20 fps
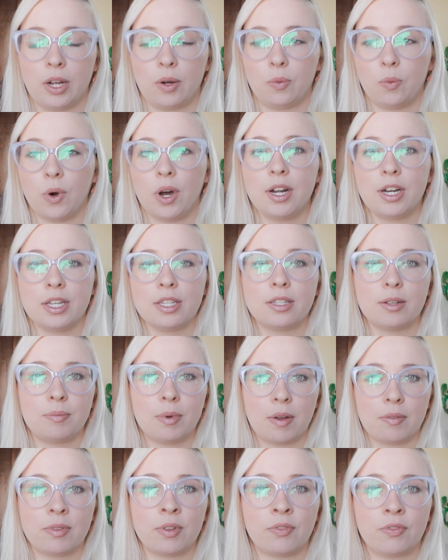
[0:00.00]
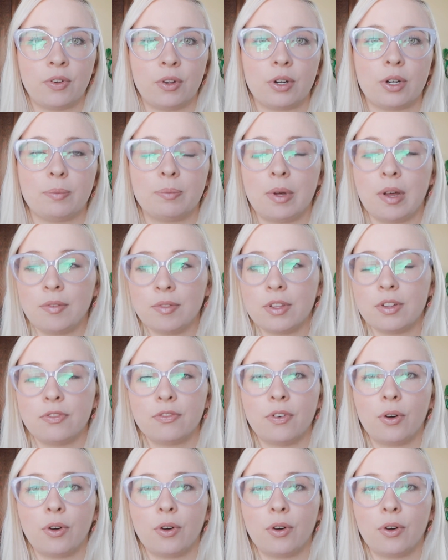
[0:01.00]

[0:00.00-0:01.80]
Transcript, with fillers: Now, what is above the fold? Above the